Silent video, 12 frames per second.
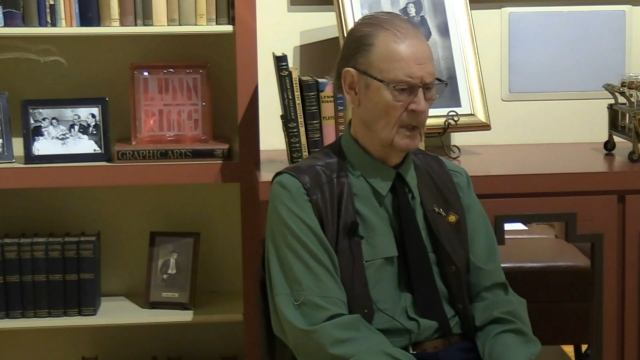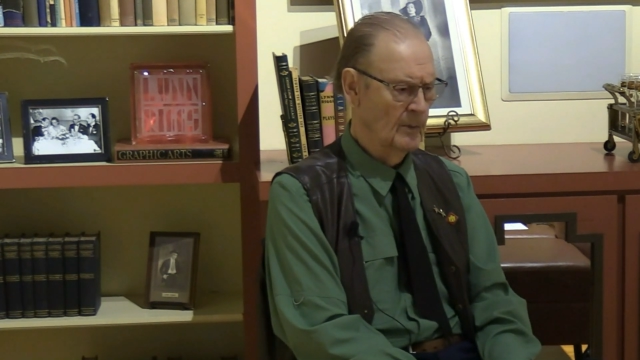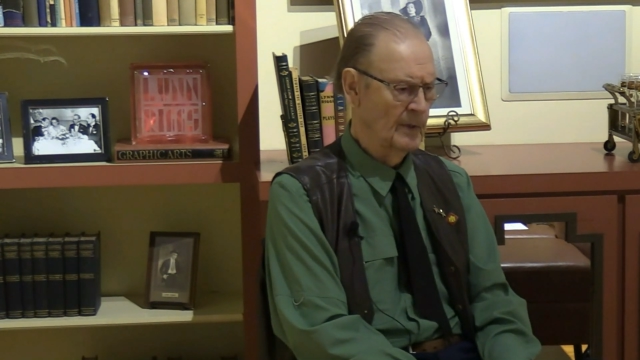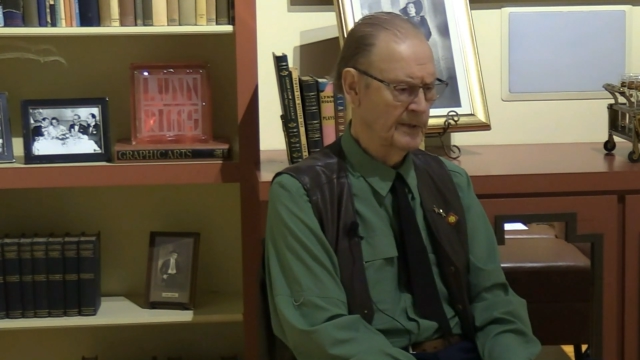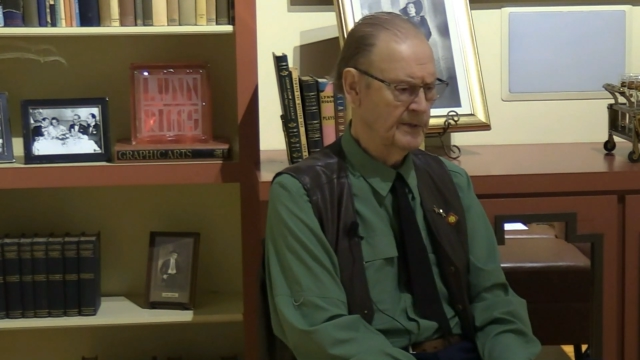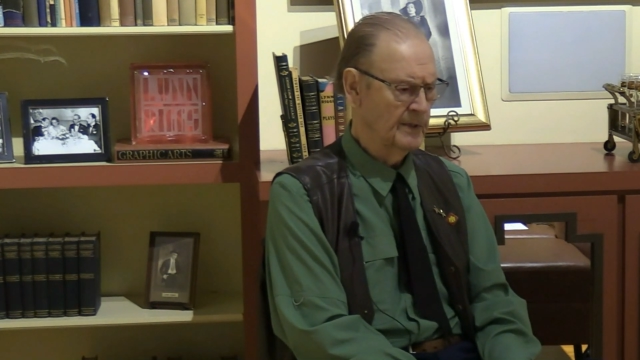
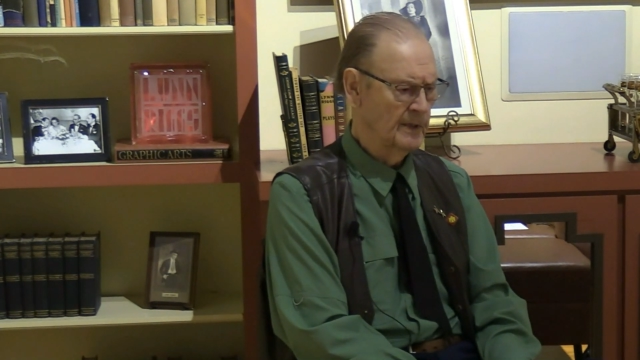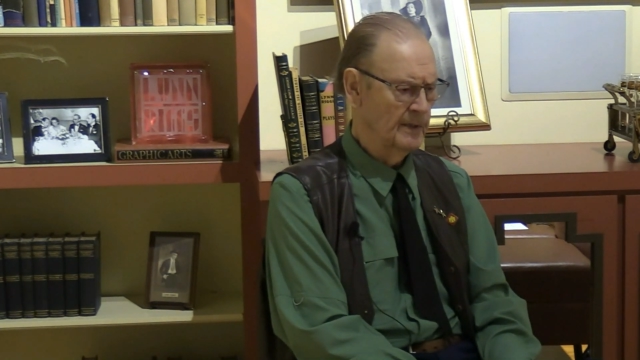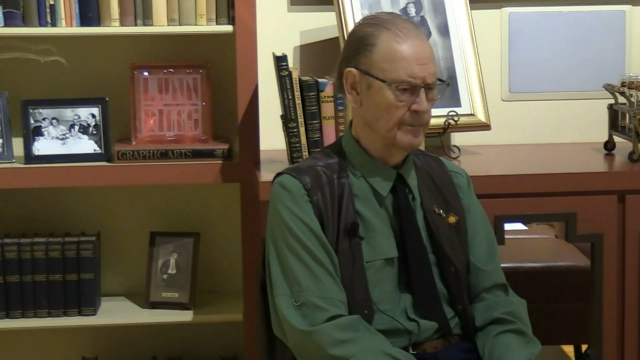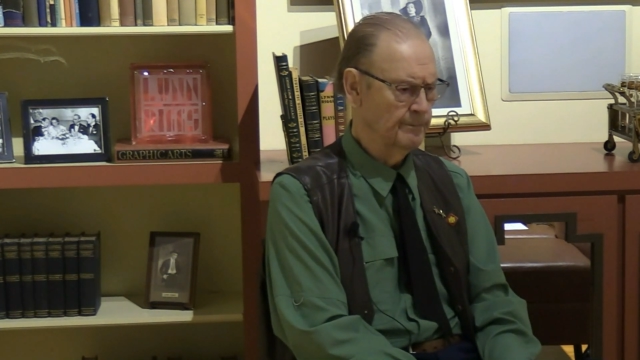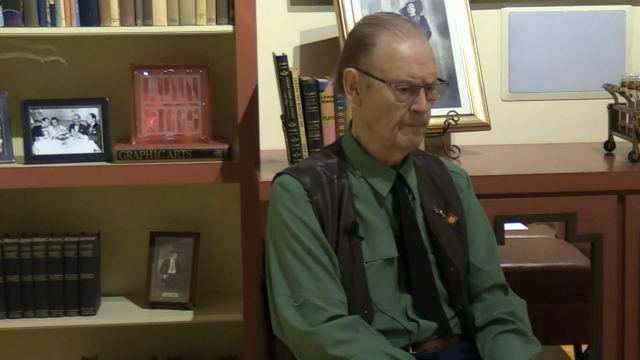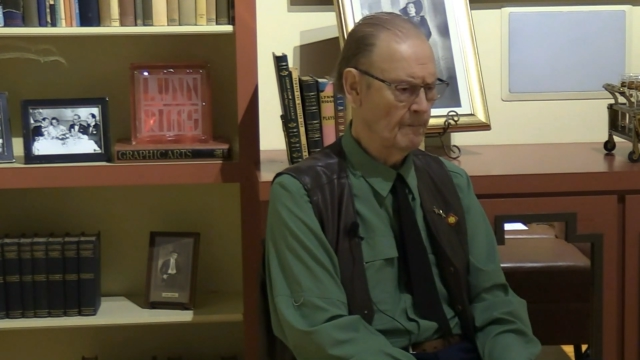But uh,
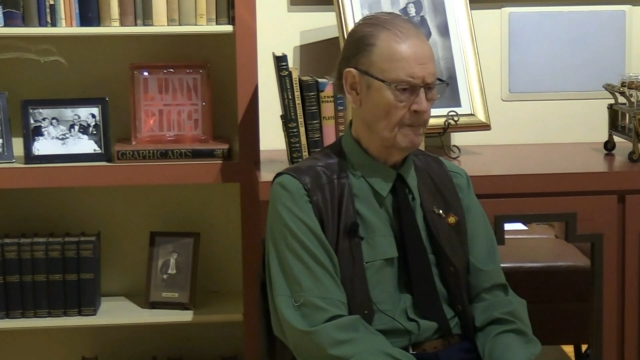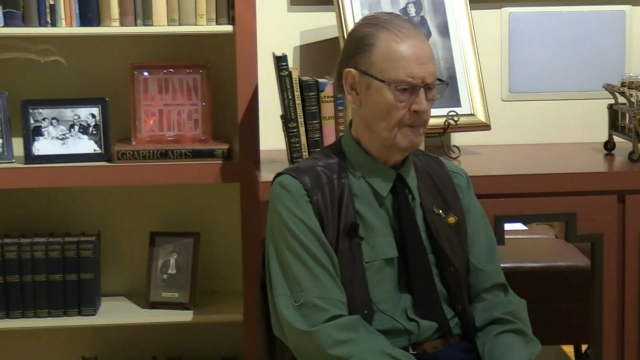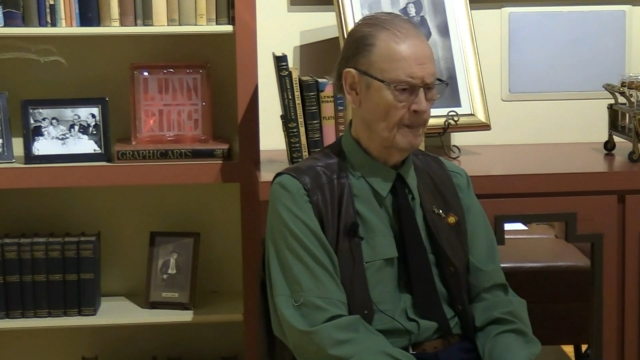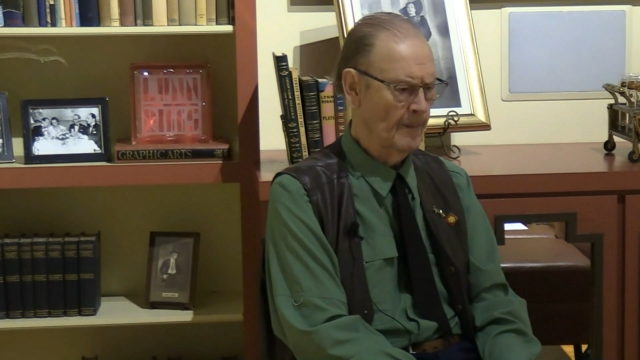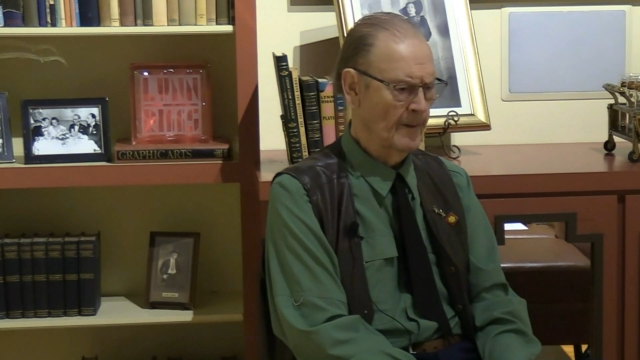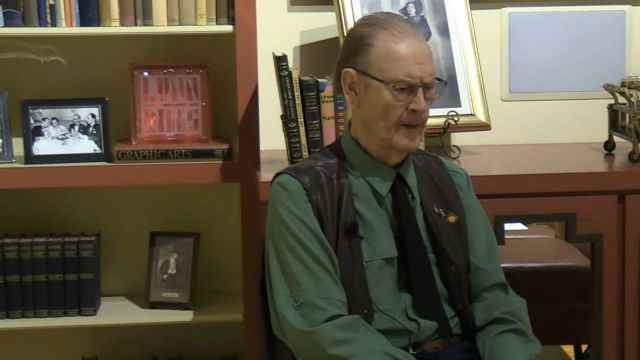
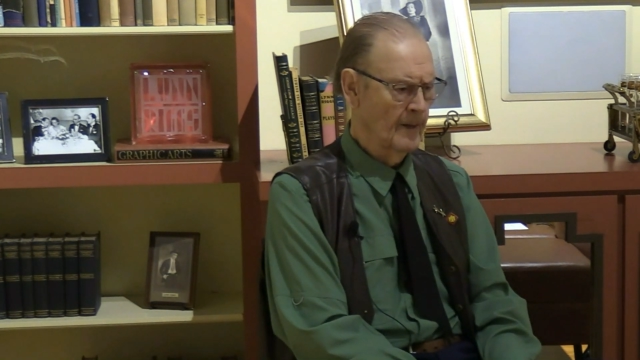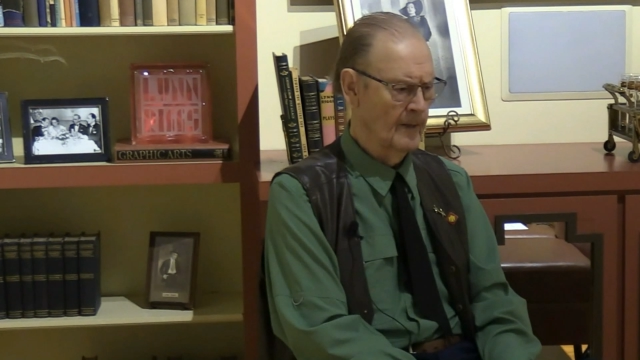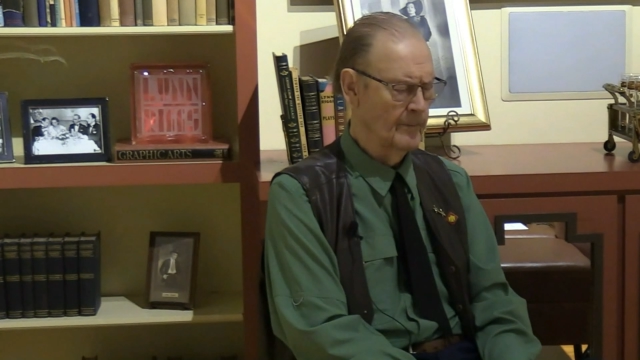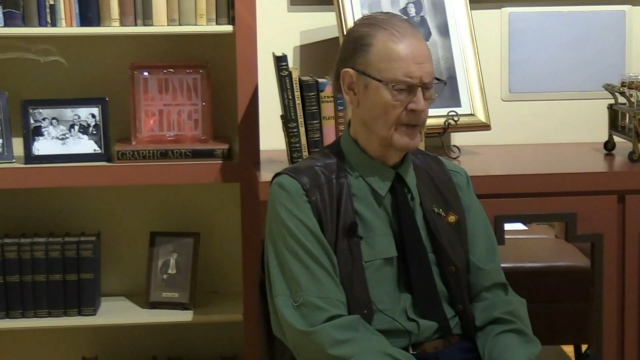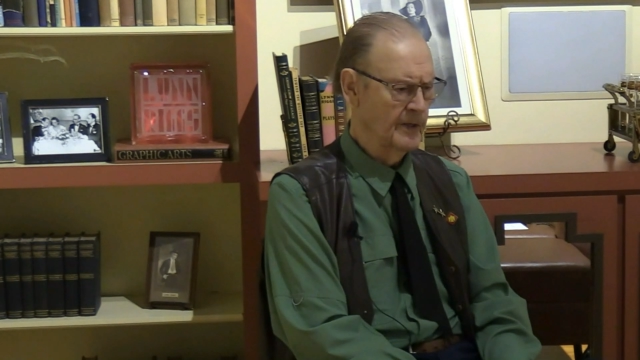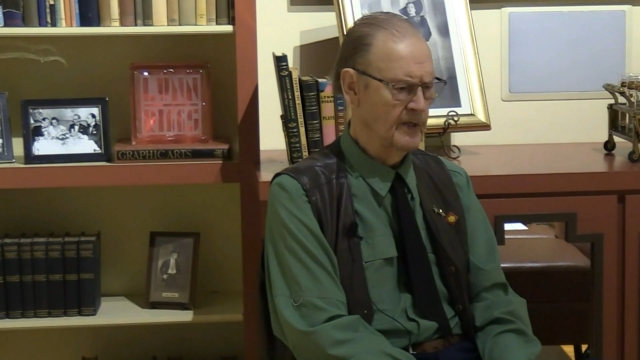
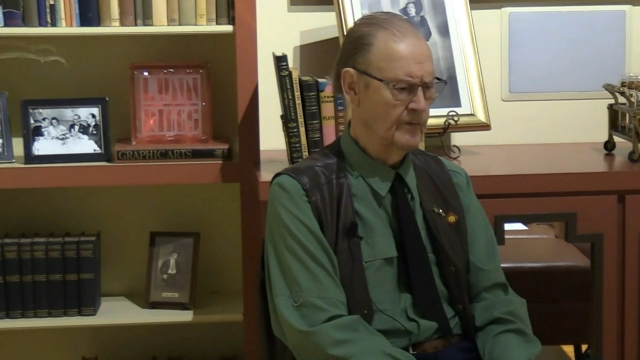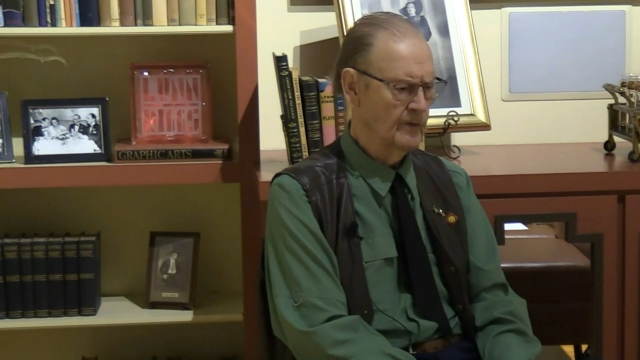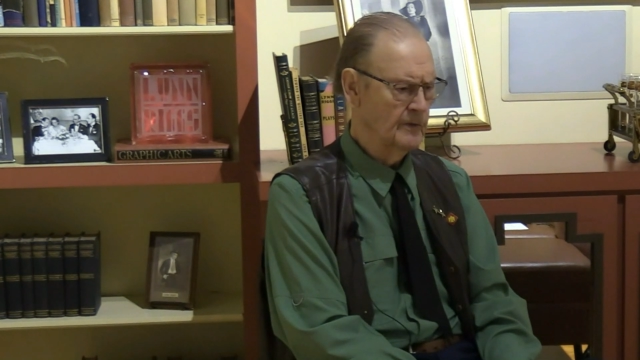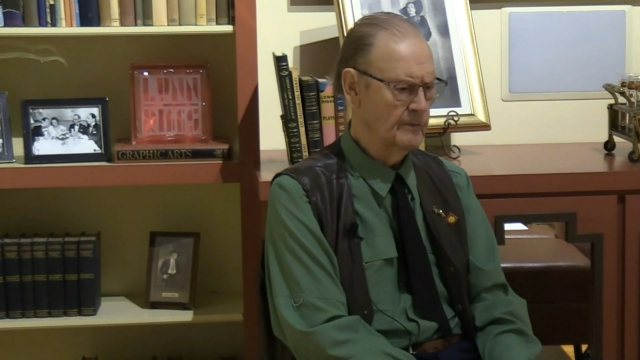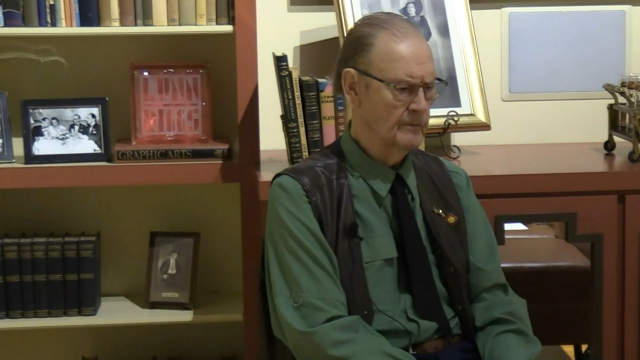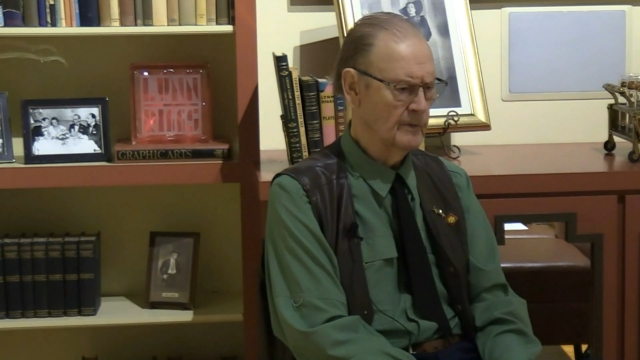
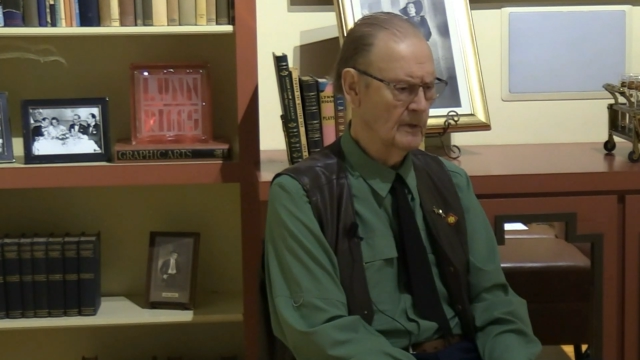McKeever